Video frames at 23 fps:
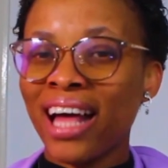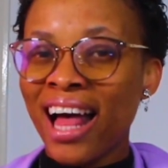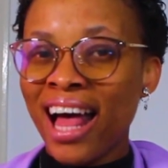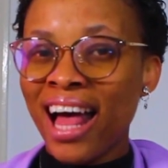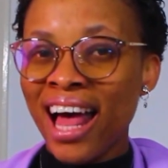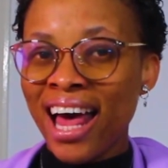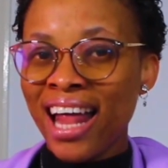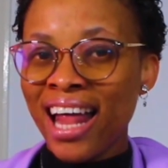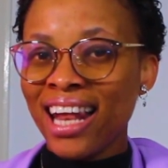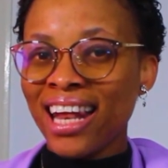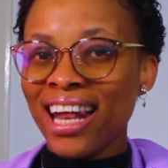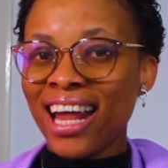
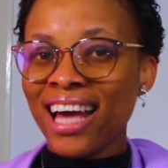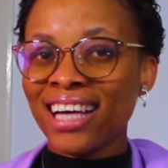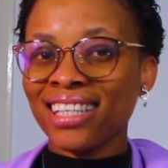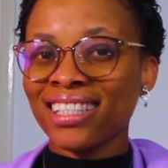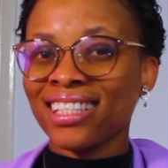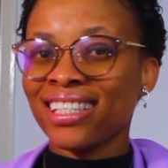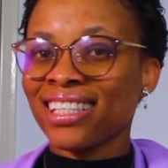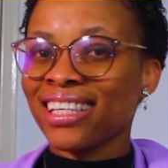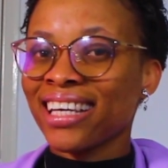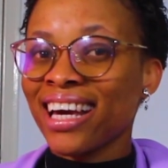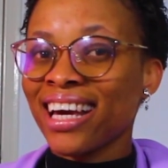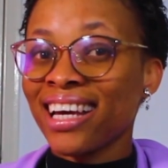let's
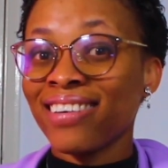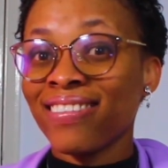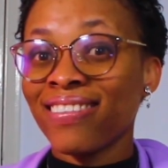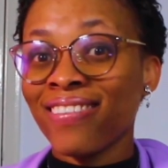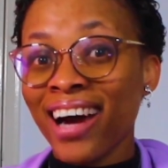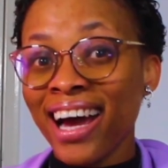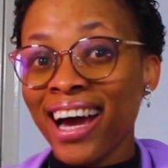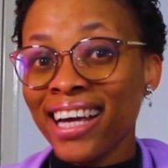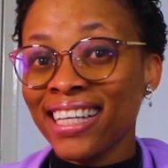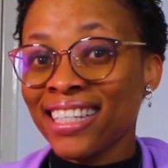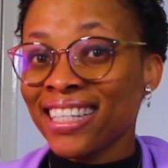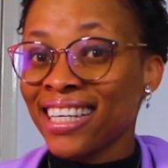get right
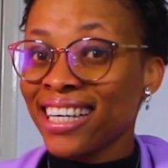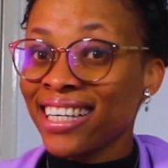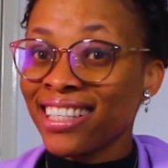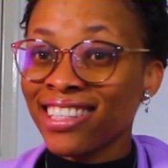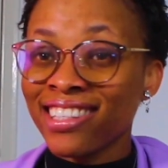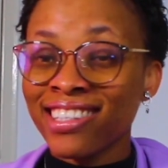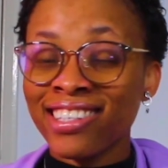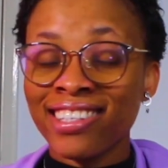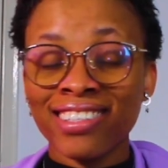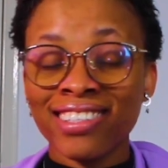into the